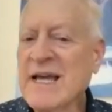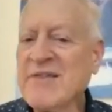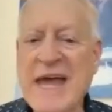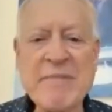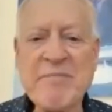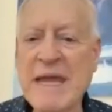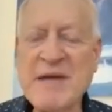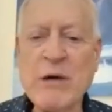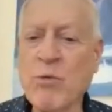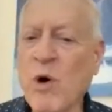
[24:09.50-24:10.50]
that
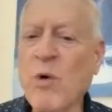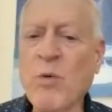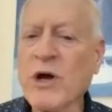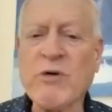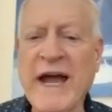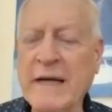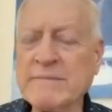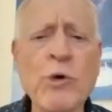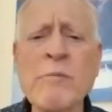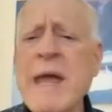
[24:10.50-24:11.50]
maybe it won't work right,
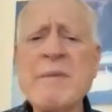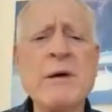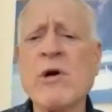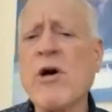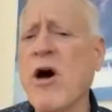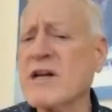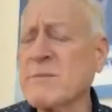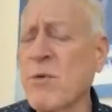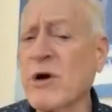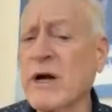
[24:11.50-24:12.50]
or maybe it will cost
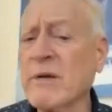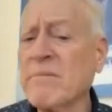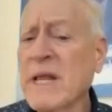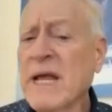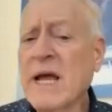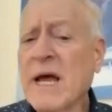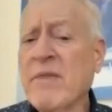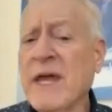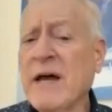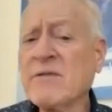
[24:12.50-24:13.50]
more,
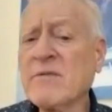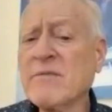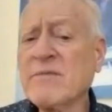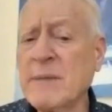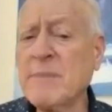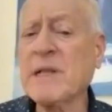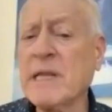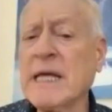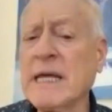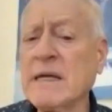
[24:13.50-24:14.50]
they'll
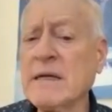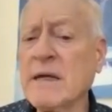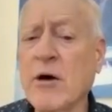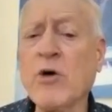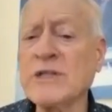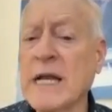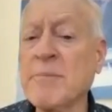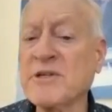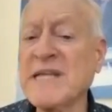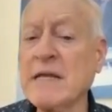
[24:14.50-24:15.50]
typically hold it
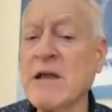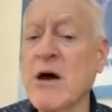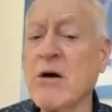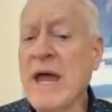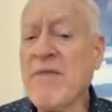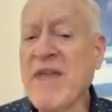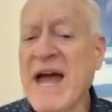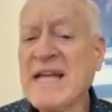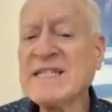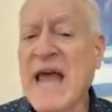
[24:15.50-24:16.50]
up or say no. And
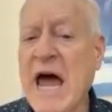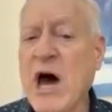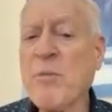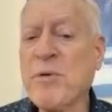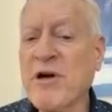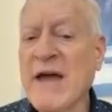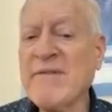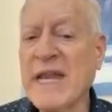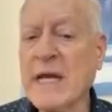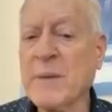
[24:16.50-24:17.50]
that's how
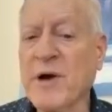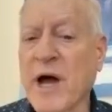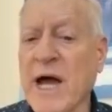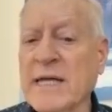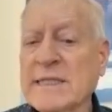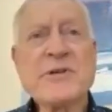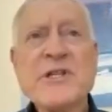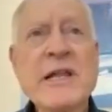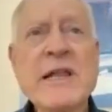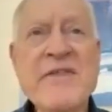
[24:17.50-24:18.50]
private enterprise,
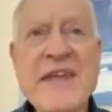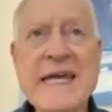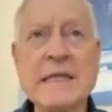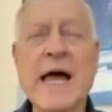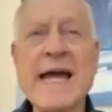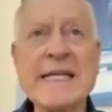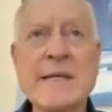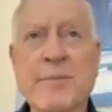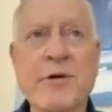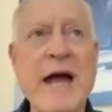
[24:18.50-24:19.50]
particularly the
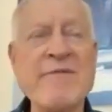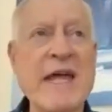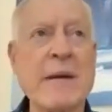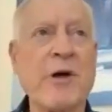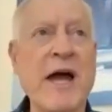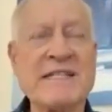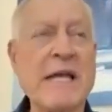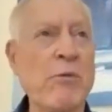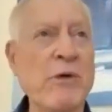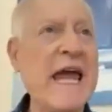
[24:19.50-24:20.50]
enlightened private enterprise
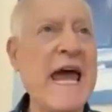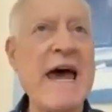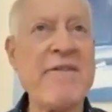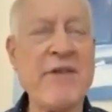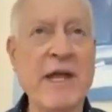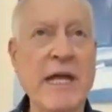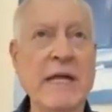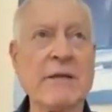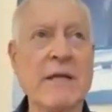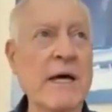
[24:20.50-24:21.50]
that we have
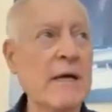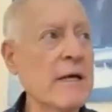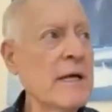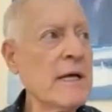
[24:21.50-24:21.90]
in the